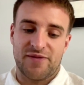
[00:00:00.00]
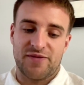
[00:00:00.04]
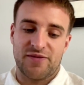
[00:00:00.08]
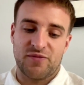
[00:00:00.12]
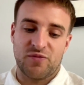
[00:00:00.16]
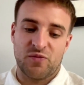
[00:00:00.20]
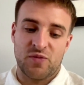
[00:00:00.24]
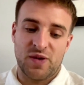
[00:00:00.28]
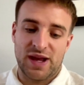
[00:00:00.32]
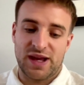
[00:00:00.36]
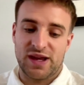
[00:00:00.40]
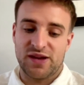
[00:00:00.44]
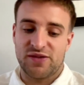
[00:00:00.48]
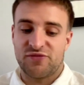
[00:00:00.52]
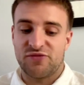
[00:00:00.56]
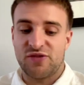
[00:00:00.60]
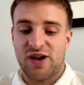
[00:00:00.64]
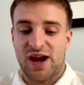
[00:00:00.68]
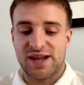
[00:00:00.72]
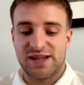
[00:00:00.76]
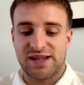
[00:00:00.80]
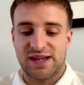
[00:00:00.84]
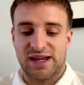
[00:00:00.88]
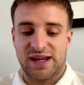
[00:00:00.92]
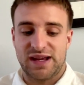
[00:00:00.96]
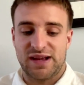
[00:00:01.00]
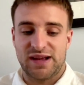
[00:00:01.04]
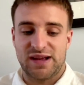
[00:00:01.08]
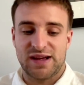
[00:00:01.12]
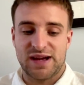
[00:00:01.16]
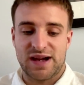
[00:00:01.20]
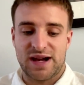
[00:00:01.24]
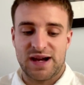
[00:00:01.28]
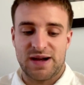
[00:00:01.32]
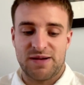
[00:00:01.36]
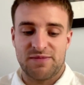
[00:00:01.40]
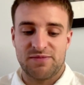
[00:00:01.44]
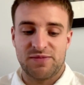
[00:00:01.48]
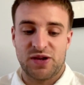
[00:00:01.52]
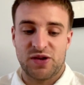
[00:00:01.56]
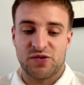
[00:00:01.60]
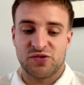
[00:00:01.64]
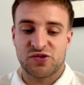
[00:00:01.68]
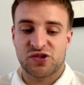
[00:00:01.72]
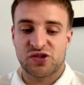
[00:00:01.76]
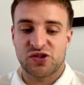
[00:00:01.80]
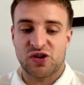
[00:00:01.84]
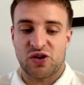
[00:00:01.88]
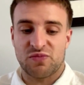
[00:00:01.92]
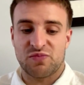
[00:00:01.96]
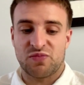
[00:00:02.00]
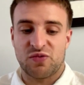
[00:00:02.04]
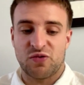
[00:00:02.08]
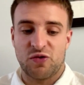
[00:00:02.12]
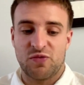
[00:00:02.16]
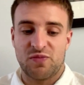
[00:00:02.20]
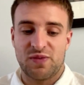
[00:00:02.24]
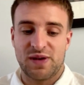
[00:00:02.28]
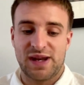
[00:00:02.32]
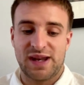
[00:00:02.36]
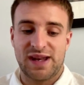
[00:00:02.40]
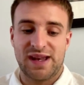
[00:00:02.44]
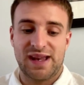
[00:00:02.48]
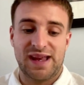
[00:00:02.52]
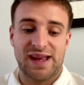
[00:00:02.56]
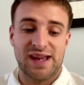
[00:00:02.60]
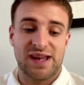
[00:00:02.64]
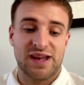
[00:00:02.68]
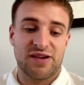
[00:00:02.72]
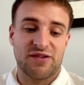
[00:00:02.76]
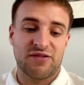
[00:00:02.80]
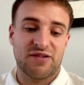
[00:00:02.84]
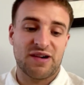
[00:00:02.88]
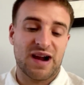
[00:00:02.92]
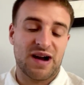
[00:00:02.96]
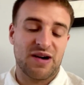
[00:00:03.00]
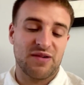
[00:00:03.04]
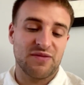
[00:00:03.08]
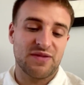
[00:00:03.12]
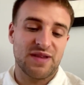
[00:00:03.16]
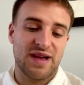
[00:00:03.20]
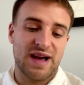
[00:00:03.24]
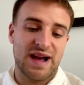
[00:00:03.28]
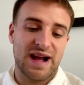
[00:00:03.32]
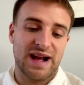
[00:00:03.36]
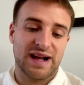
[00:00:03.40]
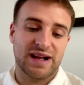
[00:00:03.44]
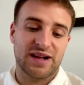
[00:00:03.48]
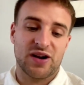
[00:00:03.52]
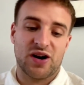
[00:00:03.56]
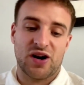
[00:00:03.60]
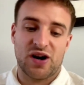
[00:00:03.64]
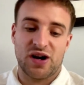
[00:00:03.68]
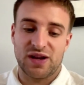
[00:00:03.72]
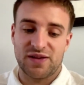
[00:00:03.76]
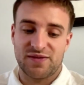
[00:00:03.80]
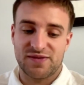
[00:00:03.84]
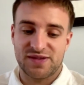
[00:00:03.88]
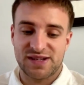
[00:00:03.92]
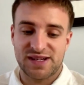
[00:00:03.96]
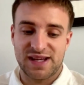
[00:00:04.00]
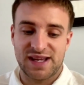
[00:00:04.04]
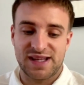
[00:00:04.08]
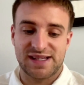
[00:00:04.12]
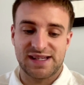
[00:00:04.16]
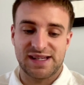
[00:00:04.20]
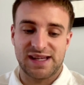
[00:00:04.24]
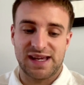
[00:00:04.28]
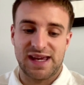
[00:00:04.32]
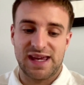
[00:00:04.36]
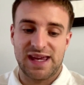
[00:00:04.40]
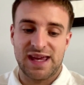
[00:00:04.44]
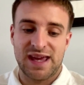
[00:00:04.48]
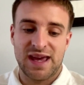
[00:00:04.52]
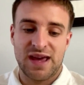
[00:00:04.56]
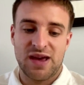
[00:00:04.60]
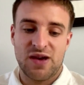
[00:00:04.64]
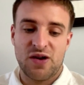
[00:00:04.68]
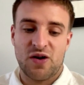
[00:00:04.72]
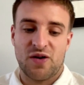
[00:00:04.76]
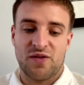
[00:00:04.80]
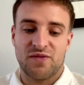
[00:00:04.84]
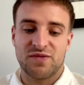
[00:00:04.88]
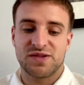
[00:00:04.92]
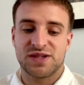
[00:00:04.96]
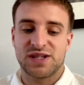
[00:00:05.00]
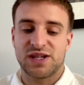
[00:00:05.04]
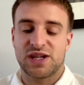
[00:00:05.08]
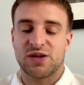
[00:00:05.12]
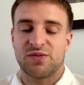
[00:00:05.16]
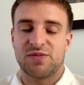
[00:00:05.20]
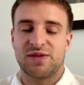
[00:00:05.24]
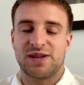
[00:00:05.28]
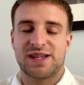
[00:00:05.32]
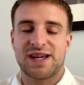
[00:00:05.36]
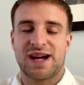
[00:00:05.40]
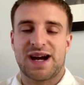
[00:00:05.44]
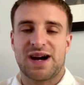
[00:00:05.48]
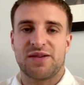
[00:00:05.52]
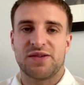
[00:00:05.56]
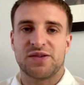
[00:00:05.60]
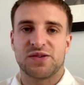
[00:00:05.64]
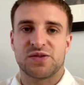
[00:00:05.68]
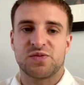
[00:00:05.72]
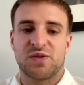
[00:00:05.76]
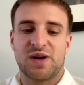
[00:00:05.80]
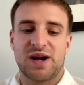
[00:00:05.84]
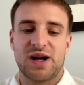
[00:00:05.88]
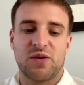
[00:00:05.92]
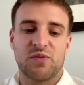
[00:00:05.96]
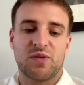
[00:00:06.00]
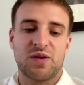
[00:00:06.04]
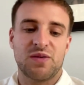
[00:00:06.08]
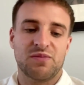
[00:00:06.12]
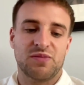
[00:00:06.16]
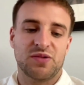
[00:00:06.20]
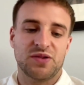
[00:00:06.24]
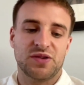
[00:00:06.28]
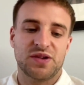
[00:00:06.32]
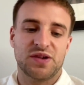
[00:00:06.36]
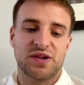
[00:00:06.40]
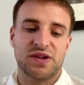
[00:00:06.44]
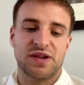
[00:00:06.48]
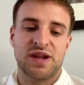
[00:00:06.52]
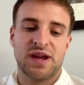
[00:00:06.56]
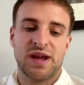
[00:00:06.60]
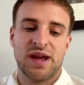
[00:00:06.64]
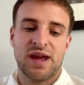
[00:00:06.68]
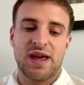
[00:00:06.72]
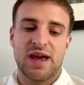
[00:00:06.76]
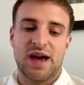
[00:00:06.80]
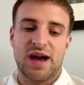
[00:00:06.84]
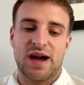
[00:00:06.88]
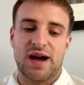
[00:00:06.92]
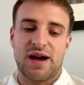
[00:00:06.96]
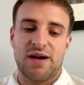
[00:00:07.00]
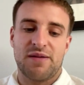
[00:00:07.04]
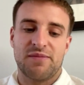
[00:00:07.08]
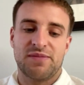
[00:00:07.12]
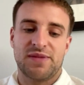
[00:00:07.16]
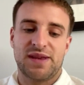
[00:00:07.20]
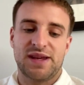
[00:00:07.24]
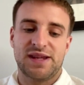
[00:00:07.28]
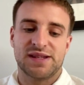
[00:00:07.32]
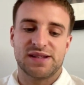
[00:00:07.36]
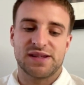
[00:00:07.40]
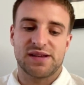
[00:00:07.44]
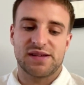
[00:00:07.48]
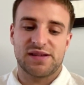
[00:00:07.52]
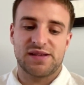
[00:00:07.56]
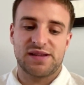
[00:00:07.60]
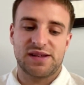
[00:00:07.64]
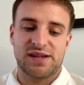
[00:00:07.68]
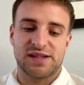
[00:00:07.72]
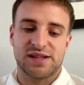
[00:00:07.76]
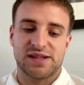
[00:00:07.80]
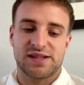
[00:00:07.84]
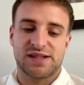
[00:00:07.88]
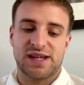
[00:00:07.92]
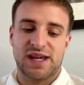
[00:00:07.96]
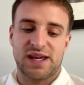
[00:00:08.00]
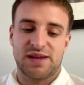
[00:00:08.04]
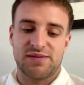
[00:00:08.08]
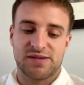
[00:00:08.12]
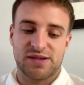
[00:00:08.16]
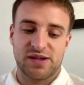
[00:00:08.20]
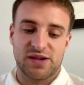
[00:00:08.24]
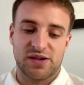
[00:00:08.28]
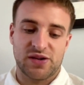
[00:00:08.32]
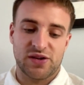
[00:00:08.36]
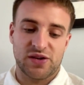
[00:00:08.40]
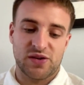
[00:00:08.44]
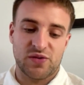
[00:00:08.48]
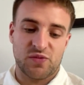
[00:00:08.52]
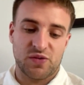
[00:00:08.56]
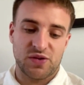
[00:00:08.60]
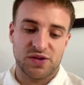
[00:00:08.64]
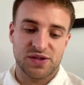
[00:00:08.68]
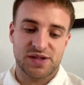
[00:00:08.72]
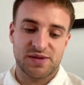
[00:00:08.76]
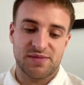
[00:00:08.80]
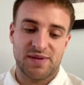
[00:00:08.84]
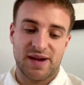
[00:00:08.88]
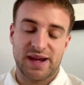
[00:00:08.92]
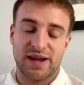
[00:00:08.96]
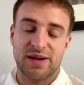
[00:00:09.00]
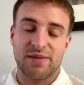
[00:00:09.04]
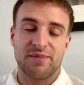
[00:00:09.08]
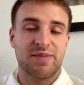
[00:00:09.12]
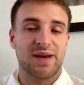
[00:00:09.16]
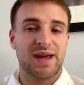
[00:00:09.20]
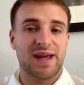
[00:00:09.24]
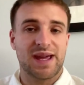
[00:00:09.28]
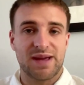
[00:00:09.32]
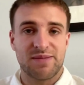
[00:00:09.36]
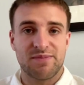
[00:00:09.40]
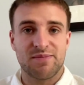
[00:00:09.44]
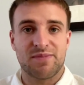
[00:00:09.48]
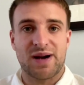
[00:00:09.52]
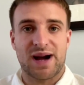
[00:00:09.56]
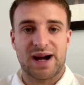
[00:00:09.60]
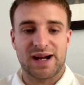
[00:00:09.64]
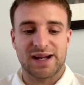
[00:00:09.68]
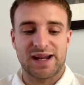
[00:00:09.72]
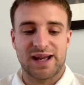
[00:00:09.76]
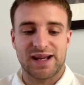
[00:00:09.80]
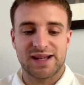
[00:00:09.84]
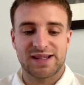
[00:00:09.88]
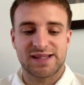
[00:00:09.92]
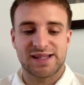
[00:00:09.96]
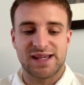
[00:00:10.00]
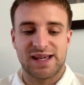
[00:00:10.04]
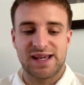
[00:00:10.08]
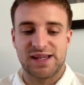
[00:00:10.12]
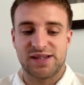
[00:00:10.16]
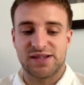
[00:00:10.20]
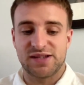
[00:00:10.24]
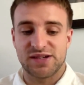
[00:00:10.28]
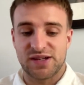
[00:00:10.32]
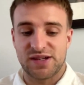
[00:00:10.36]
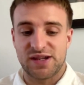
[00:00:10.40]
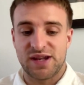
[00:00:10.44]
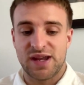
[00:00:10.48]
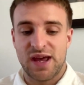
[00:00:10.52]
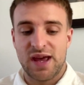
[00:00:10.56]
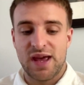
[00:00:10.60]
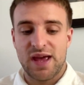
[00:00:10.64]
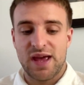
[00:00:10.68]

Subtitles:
Wigan, Reading, Stockport being in and around there, Cardiff City obviously coming down as well, Wimbledon. These are teams that are going to want to make a big impact next season.